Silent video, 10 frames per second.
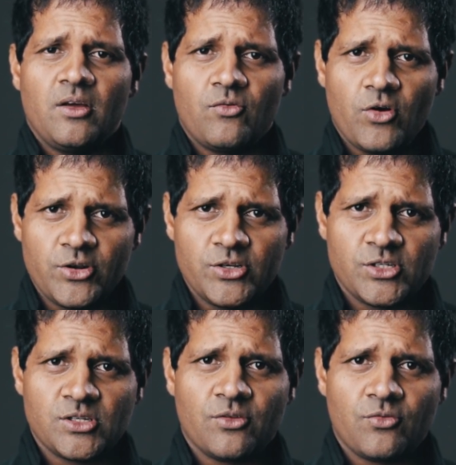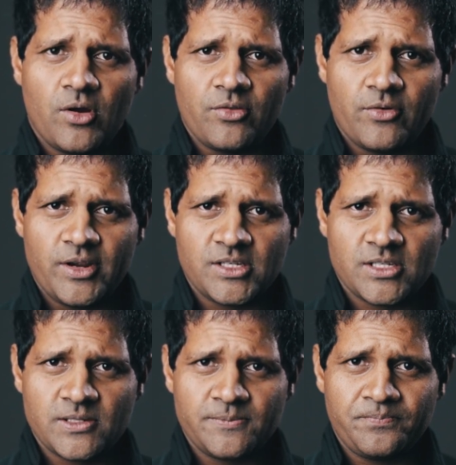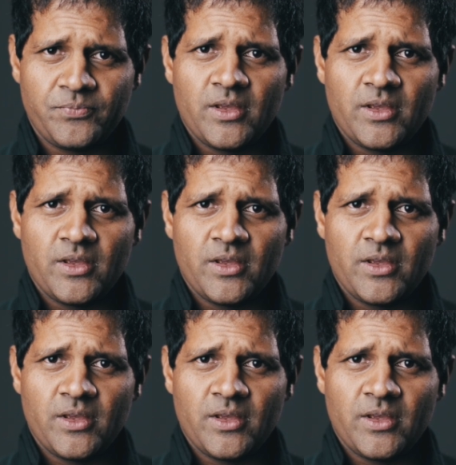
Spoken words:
runners throughout the race.